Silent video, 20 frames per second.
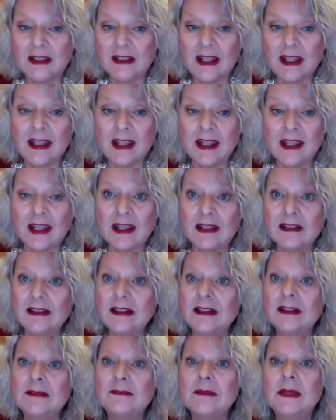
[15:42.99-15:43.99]

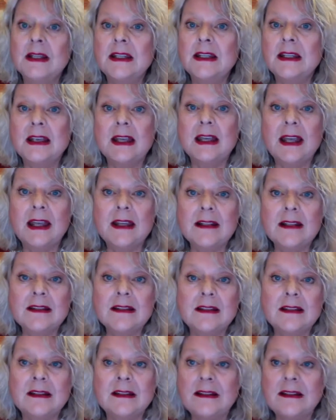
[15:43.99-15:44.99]
And as
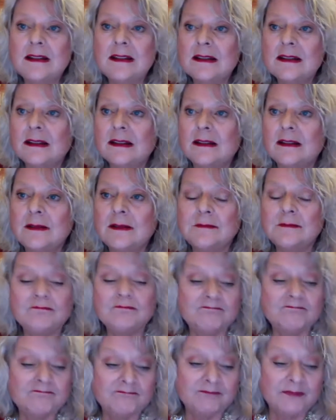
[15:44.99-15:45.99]
it is
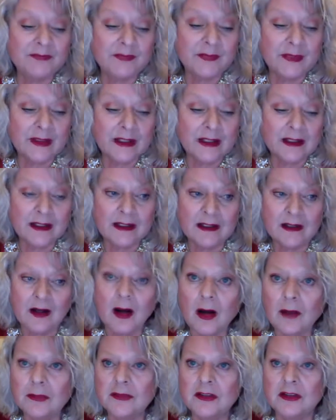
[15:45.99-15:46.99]

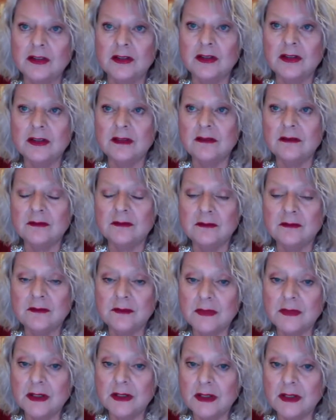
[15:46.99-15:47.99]
often
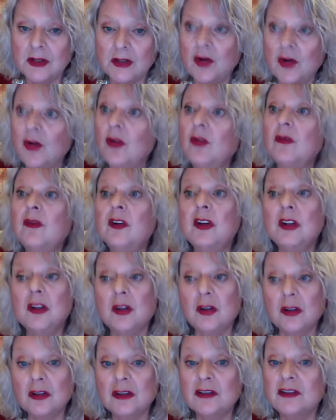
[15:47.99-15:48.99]

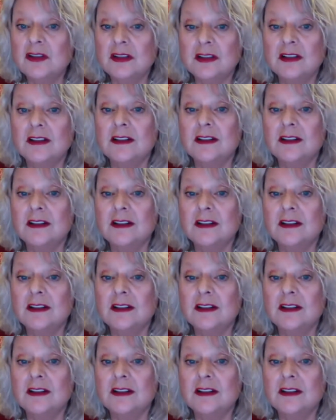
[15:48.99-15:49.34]
overlooked,